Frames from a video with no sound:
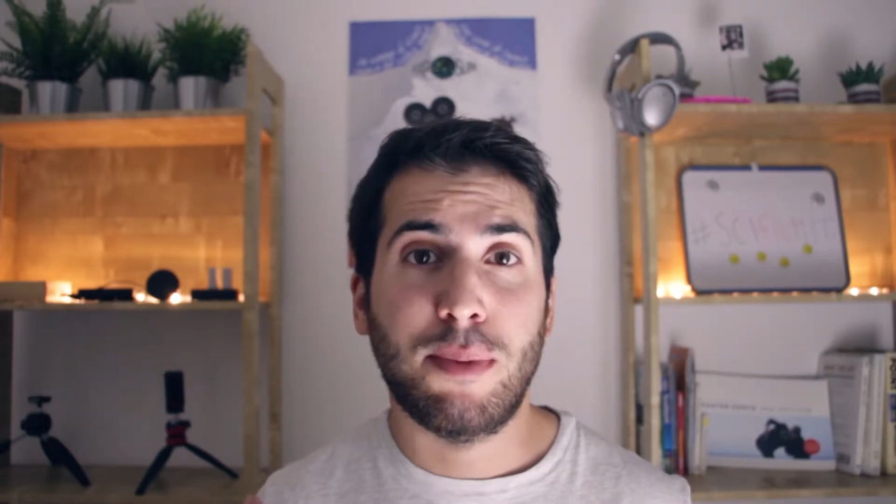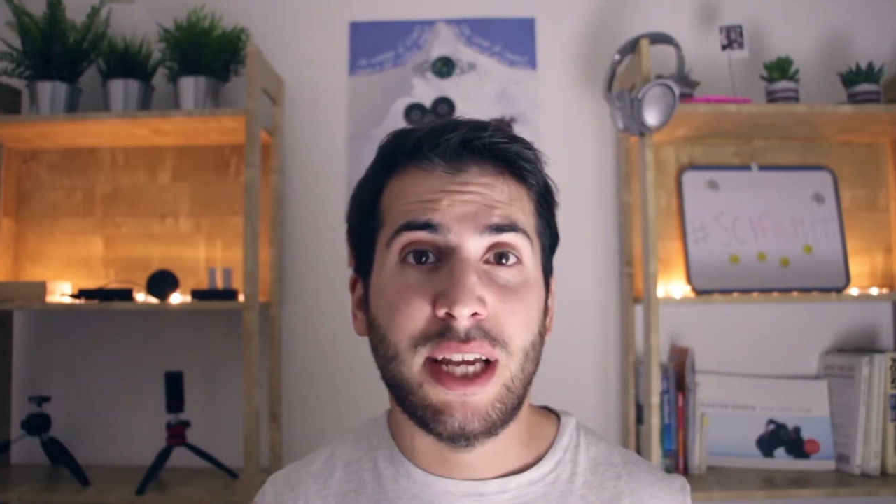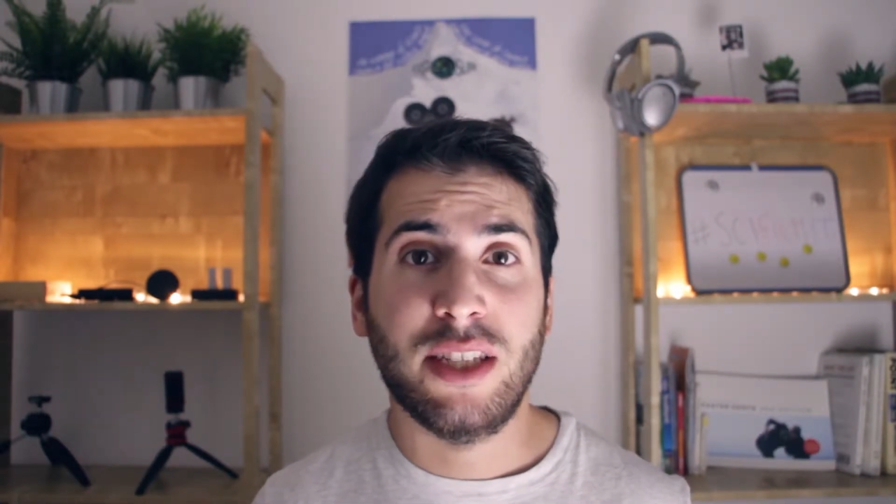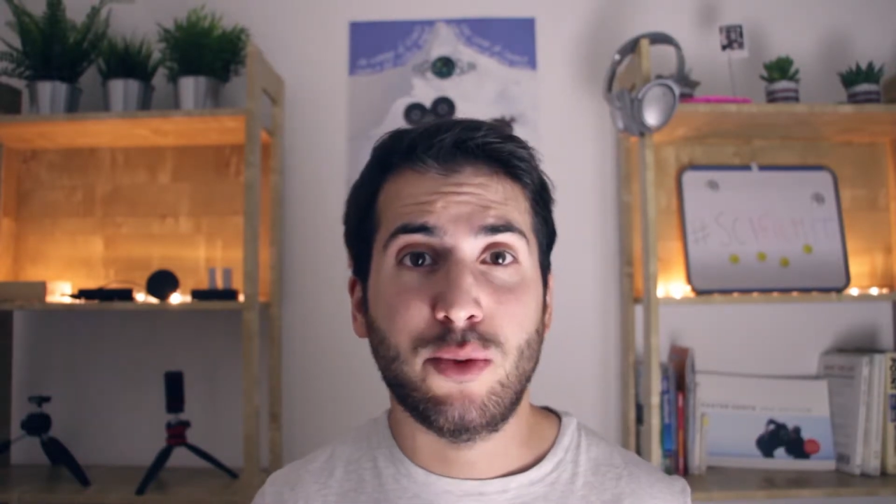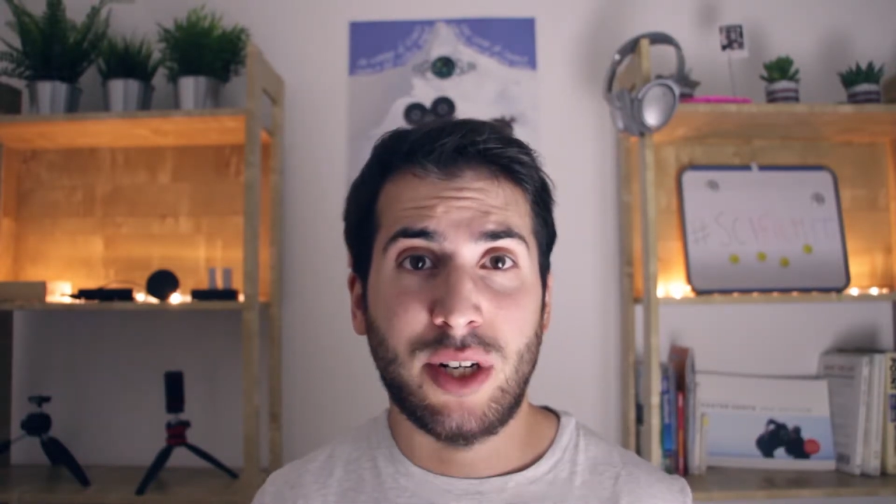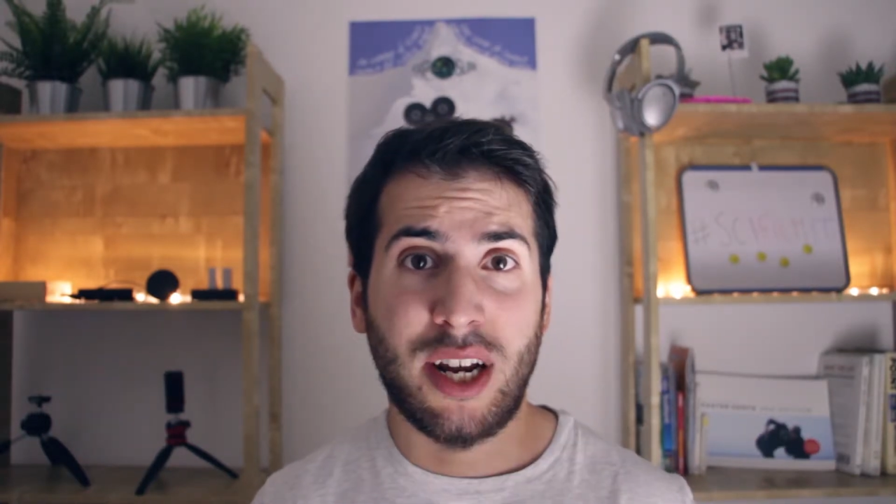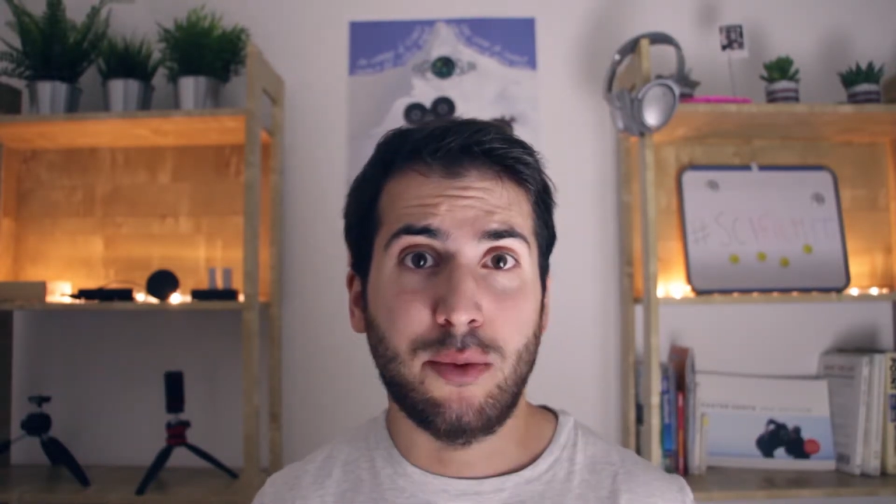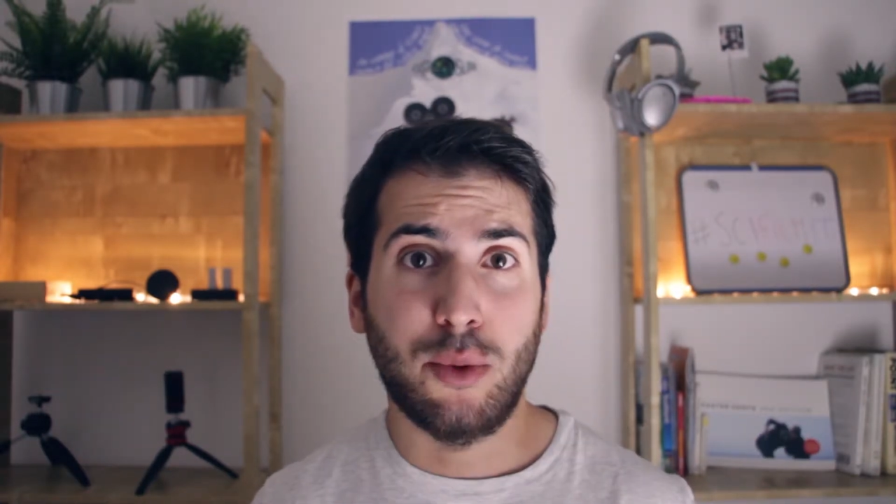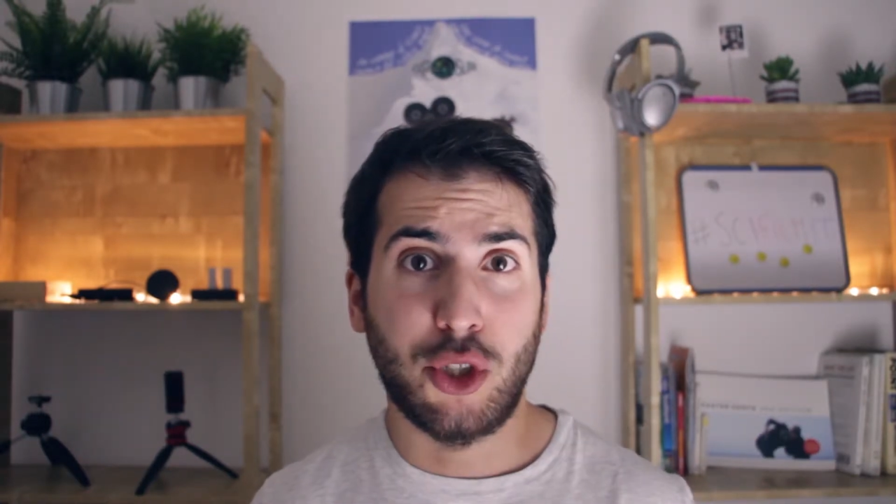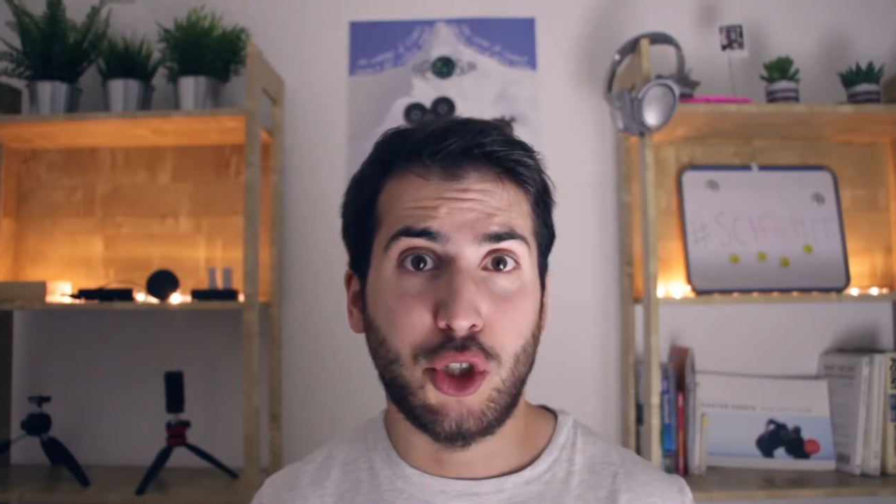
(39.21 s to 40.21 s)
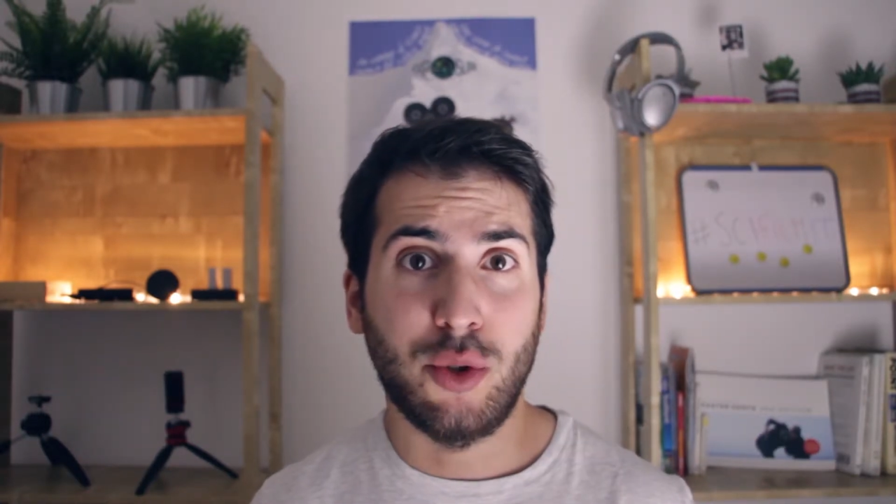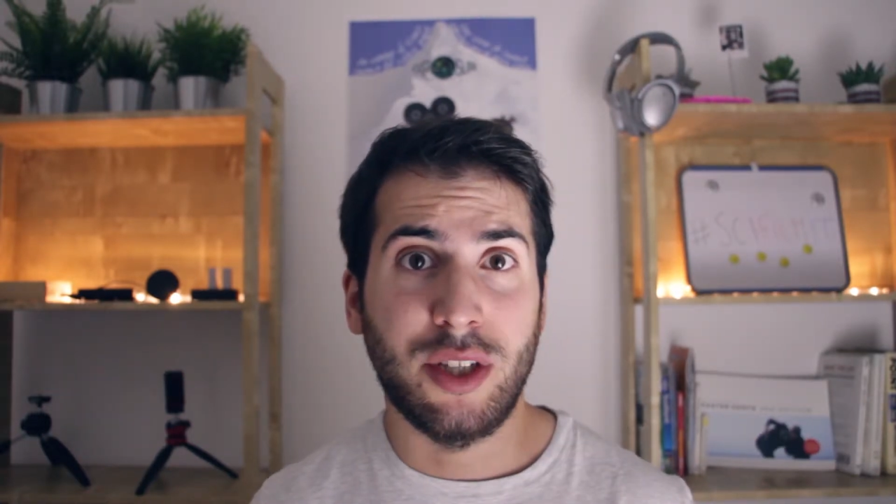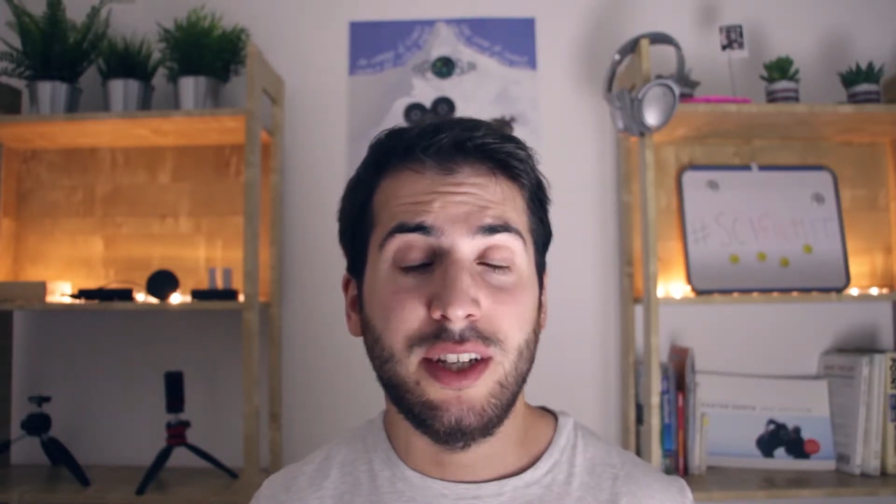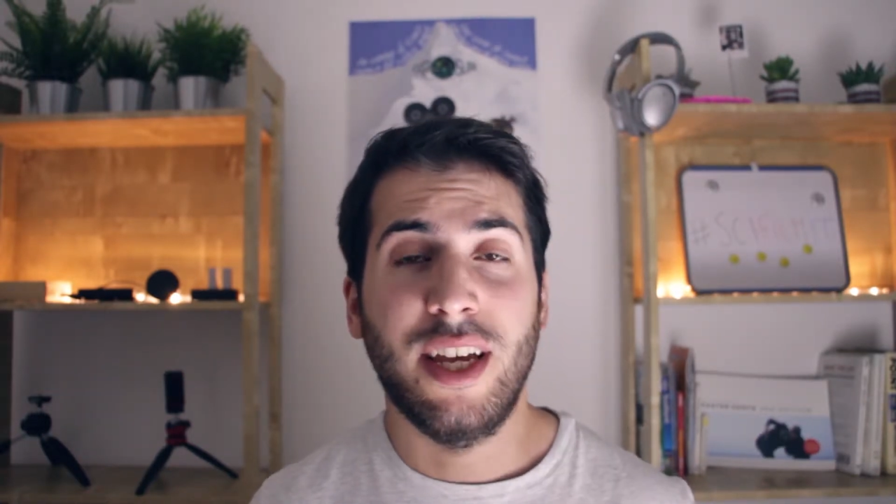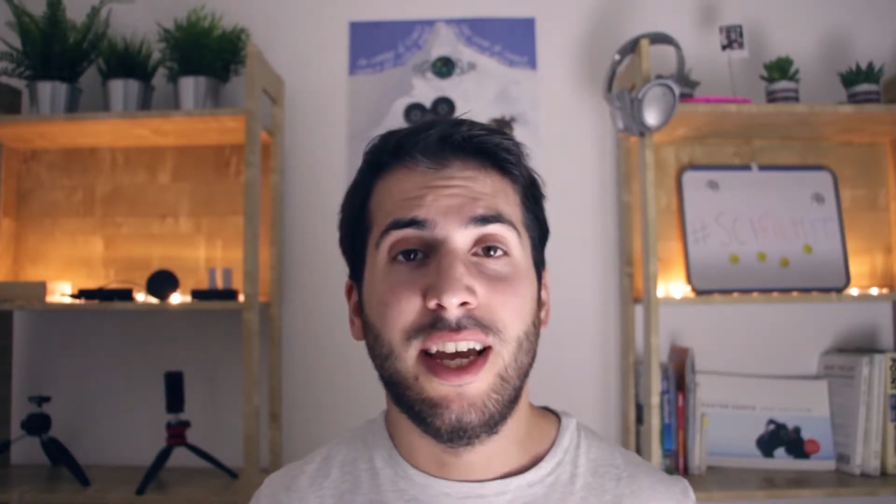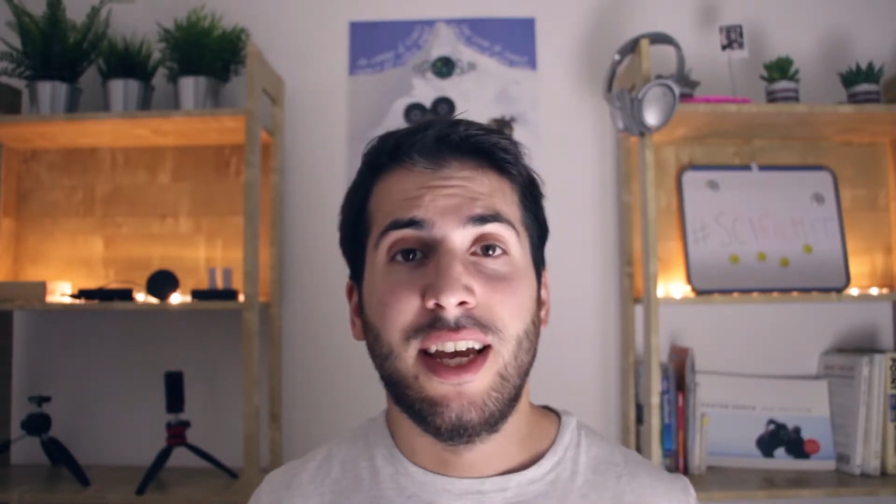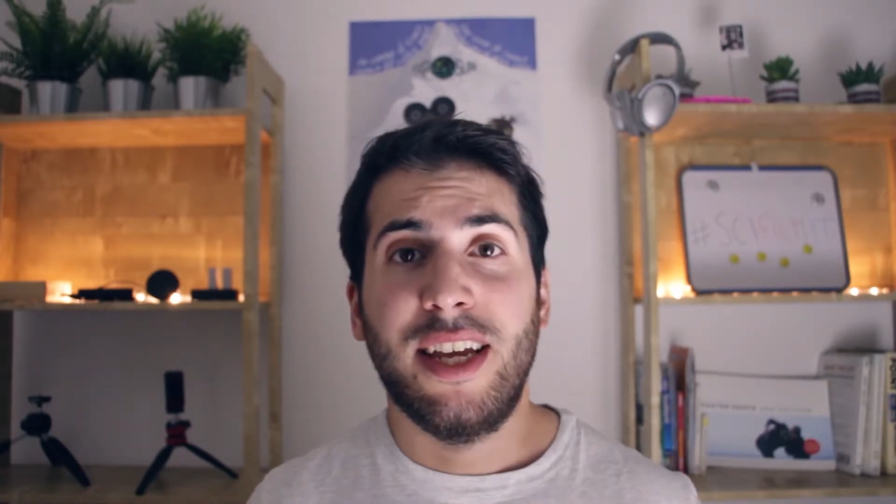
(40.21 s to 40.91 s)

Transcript: place where I was shooting